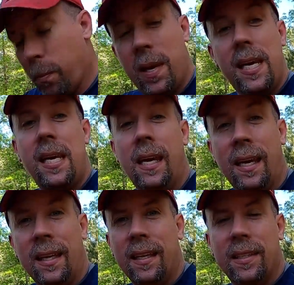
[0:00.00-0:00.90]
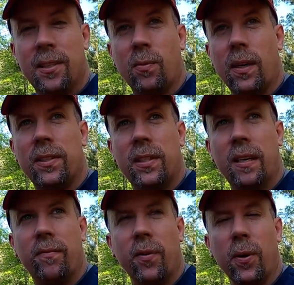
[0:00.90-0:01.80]
for me, this is one
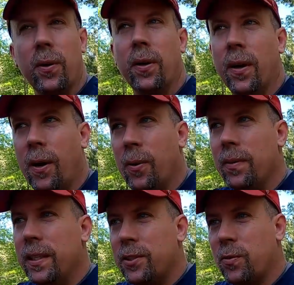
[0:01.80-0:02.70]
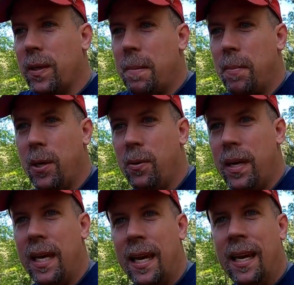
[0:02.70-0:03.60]
step further on this sweet
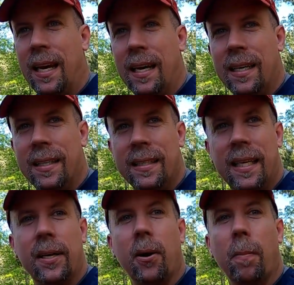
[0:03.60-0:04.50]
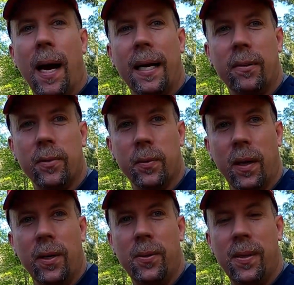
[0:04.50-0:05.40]
beauty uh, to get her back on the
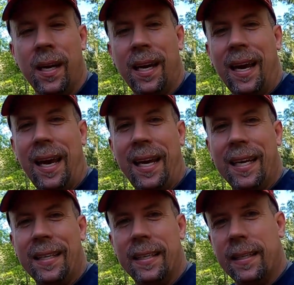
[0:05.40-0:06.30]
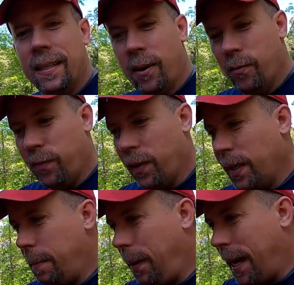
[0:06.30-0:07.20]
road and uh,
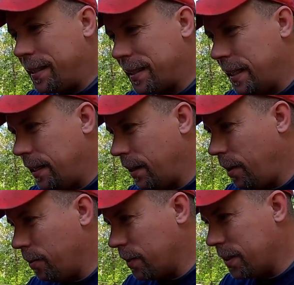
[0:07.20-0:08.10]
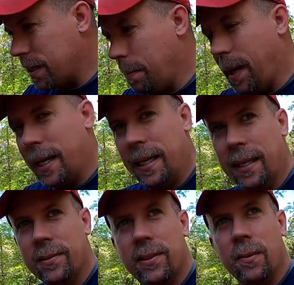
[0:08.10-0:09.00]
hopefully passing it along to somebody
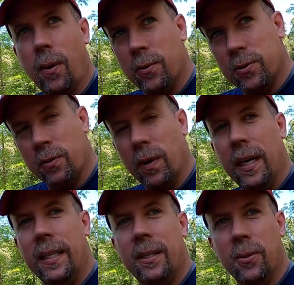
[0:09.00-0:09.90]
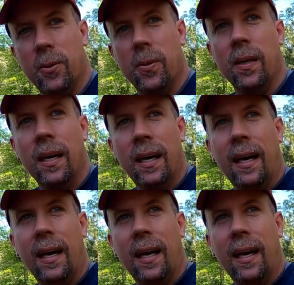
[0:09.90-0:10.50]
else that wants a really cool